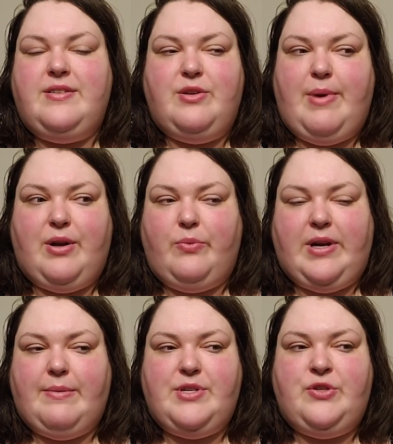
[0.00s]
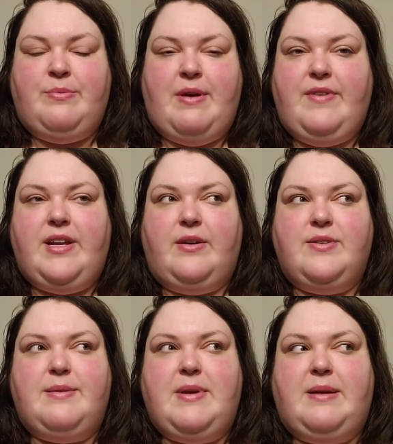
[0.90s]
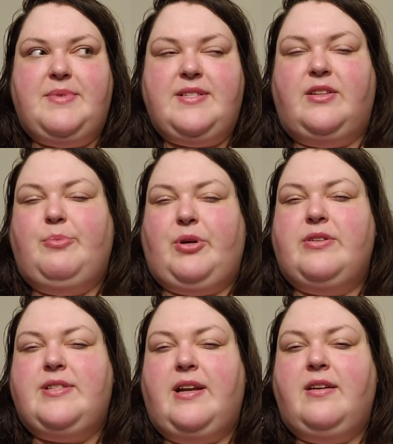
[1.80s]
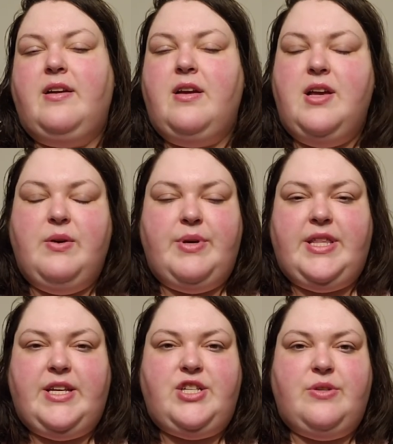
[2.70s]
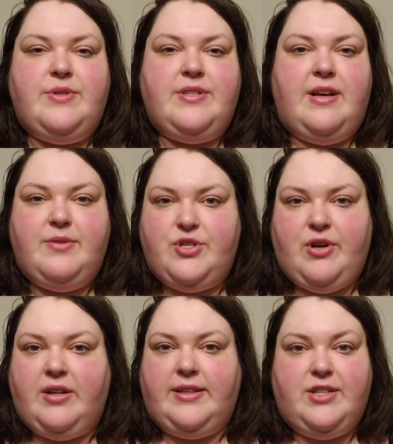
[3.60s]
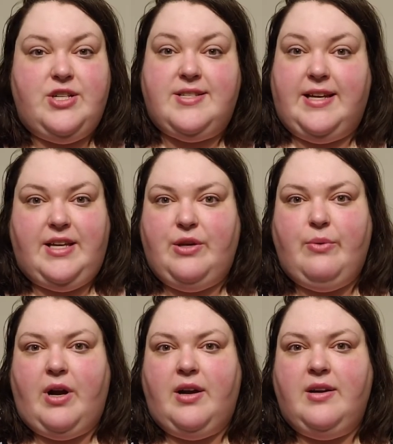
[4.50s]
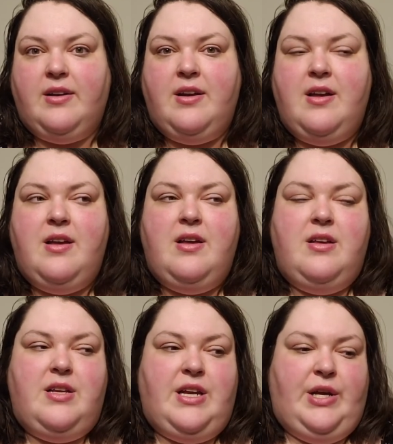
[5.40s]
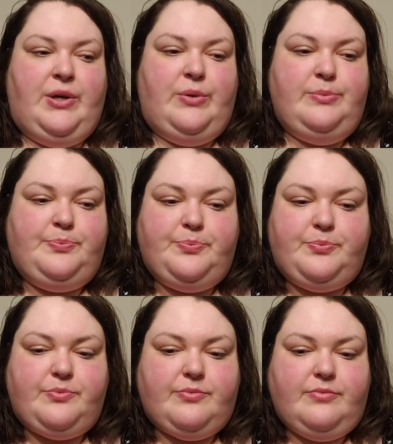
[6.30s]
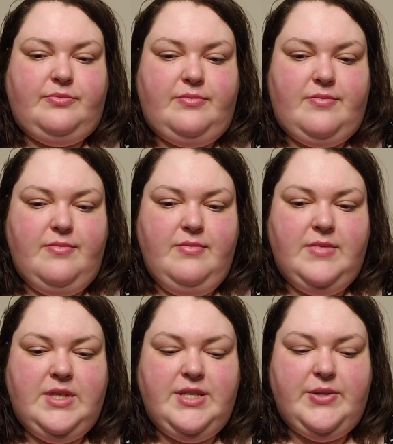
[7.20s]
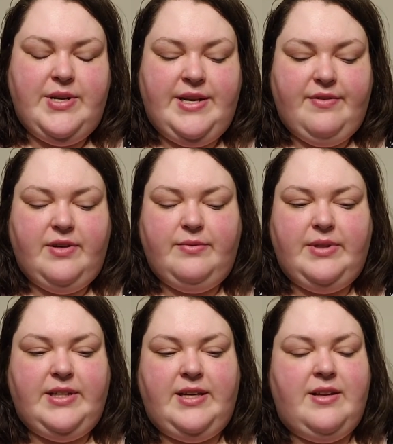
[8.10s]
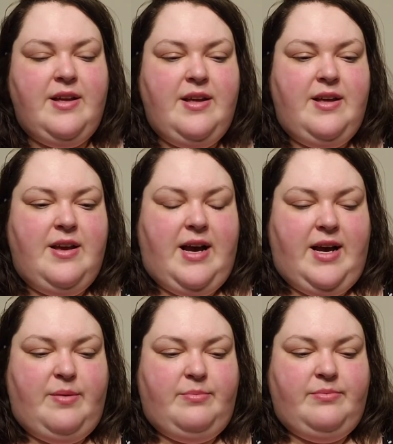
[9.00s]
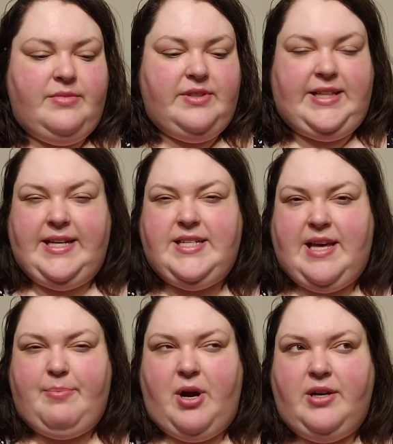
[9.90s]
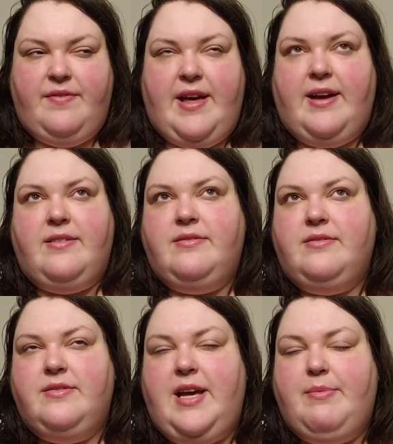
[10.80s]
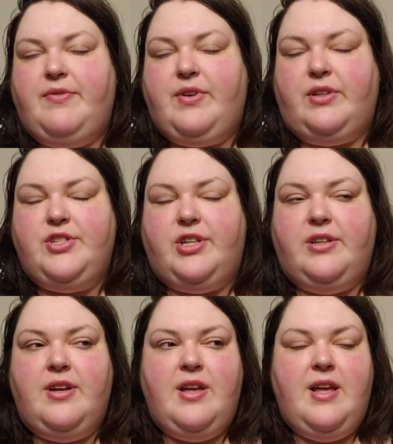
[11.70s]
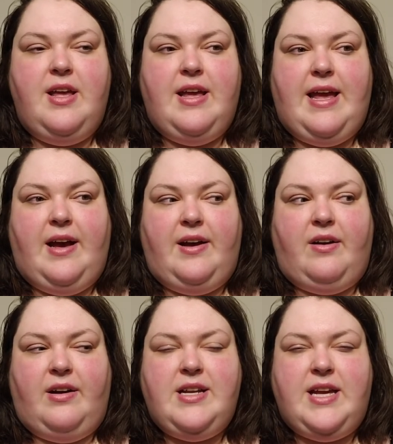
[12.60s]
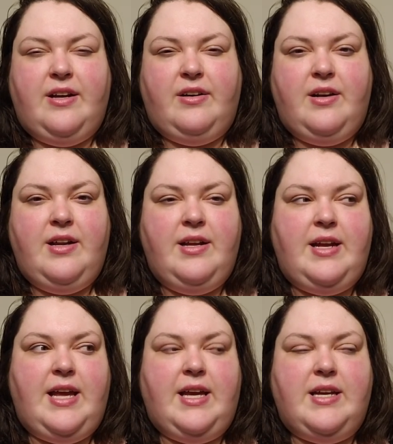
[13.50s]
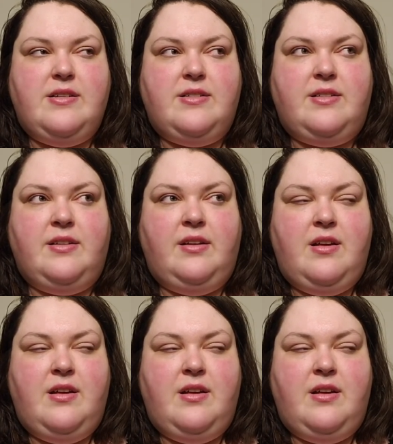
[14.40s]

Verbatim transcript: no matter what I would do in my videos, I mean, I'm still a person with issues. I'm struggling just like you are, you know. So I never really um, liked that part of that type of culture uh, on here, and